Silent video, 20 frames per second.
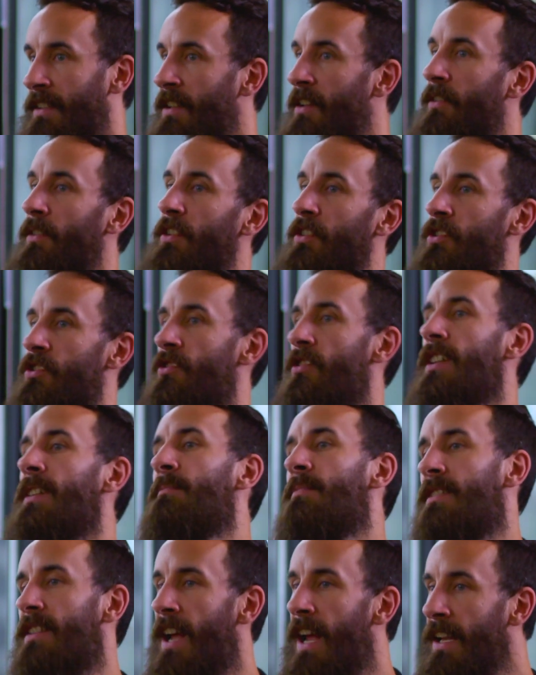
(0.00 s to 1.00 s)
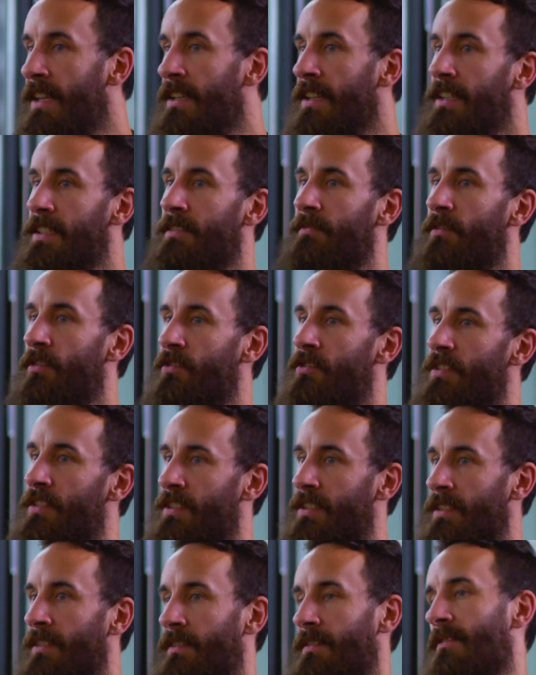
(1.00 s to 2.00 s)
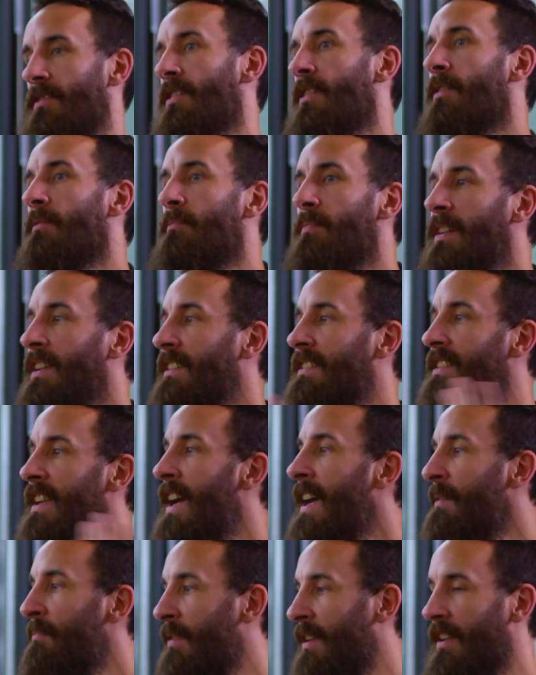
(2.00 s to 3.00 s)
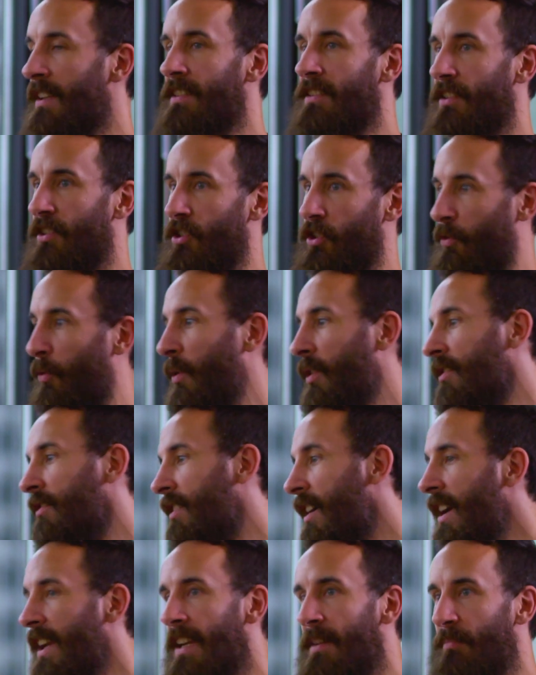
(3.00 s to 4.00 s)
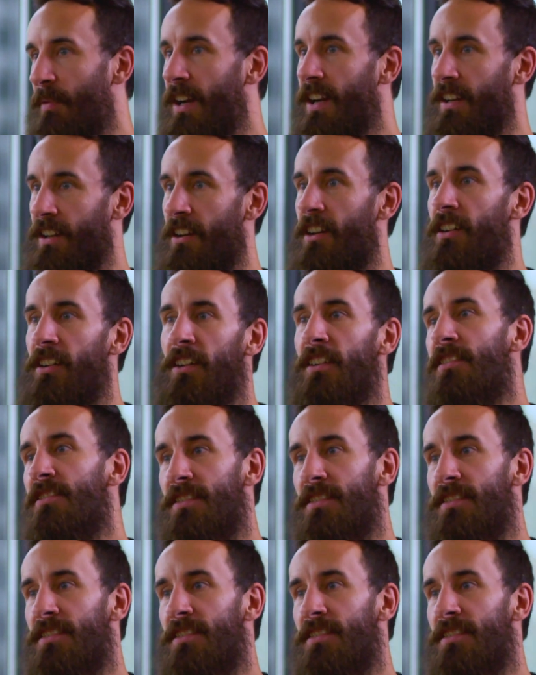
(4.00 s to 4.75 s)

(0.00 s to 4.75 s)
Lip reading: You know, extreme sadness versus, you know, being sad because a squirrel got hit by a car or